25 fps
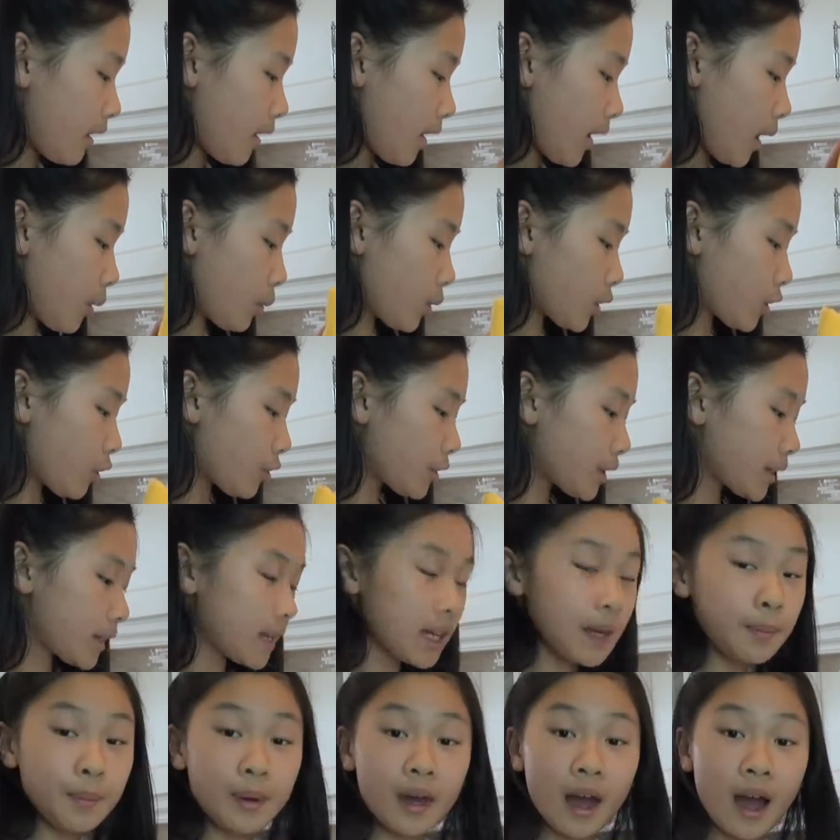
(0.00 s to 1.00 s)
And we're going to
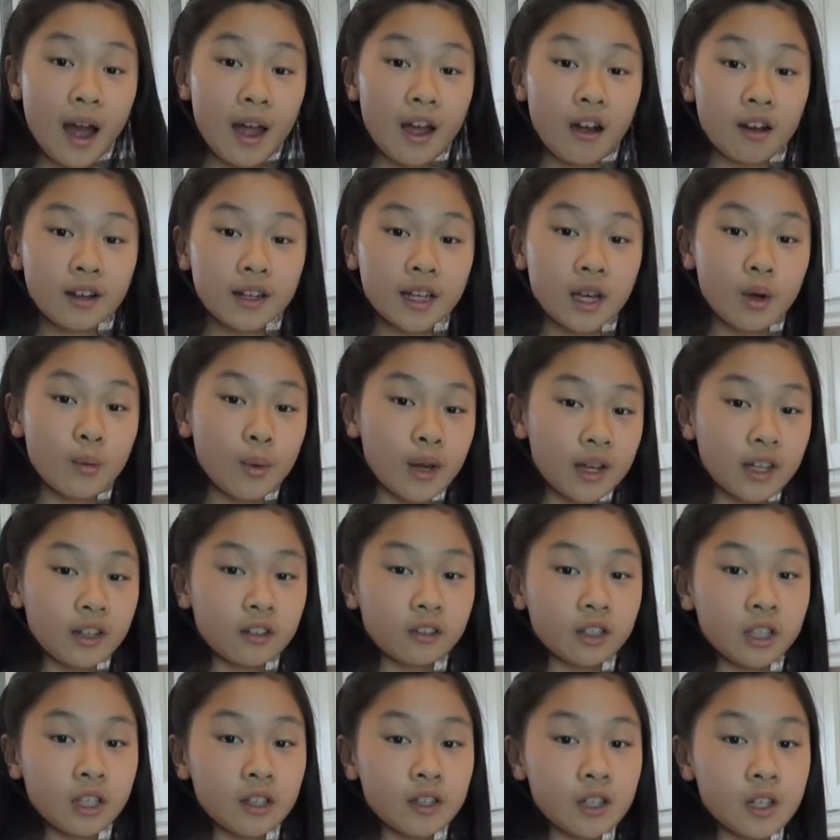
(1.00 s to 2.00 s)
keep an eye on it when it
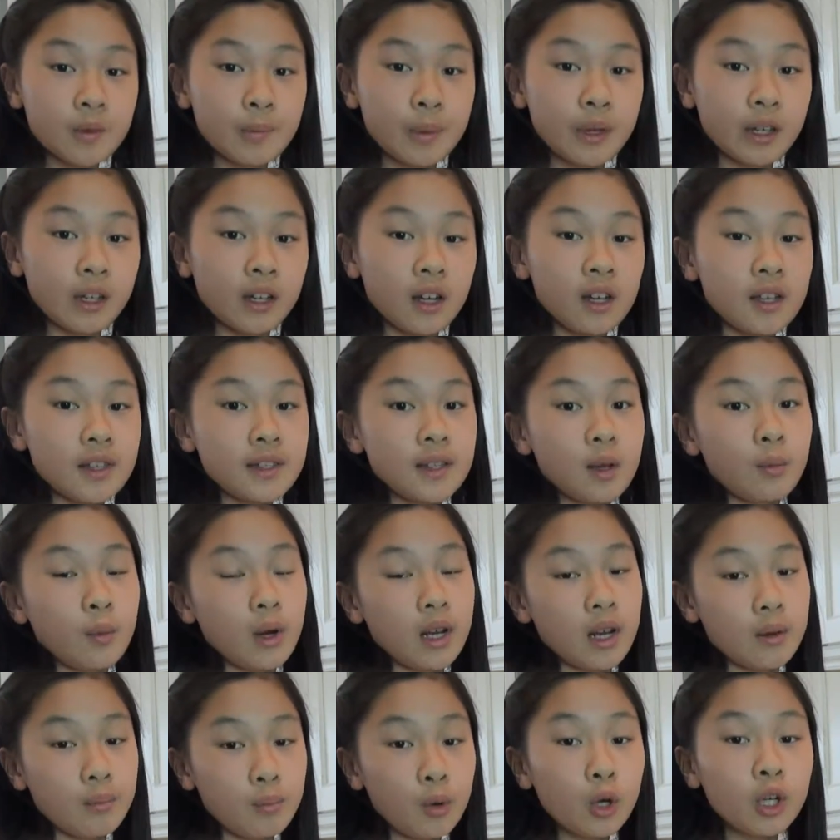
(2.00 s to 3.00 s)
cooks because when
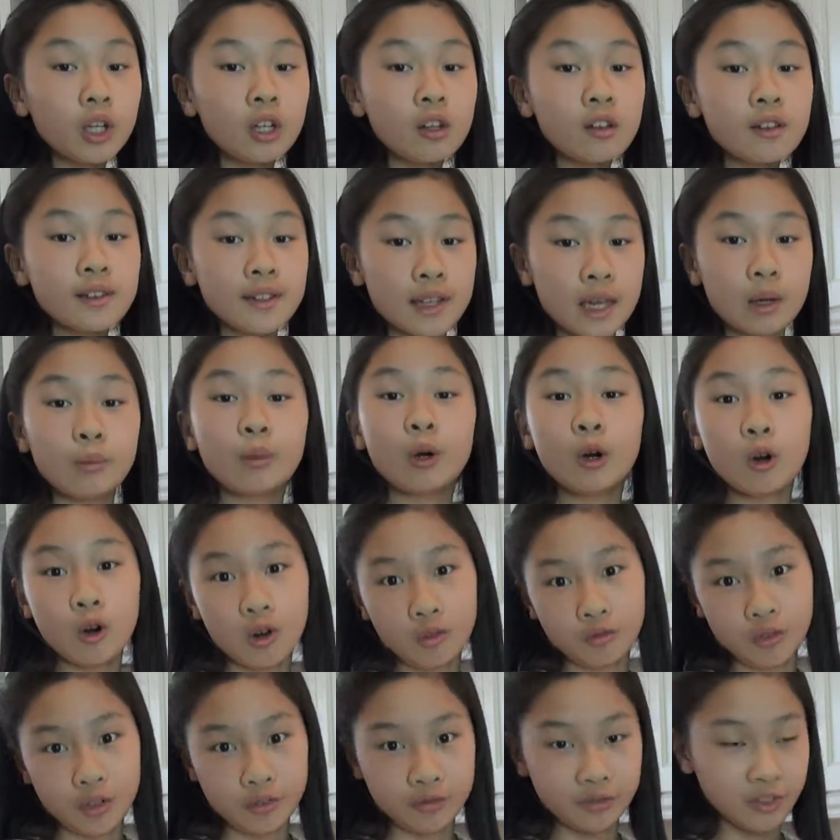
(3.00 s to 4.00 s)
it boils, it will
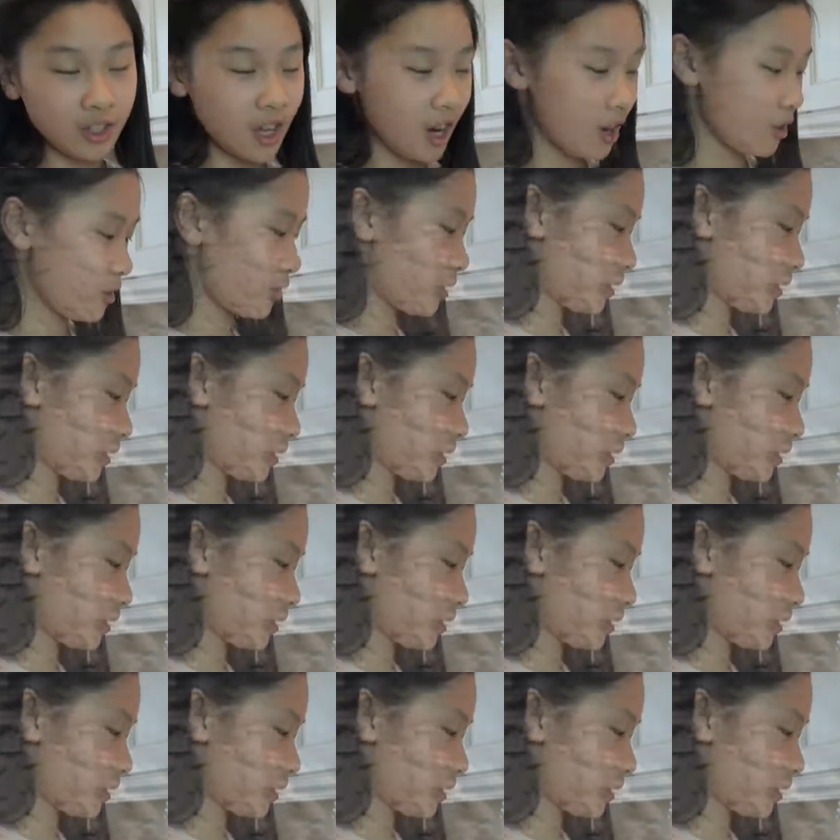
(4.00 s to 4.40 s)
overflow.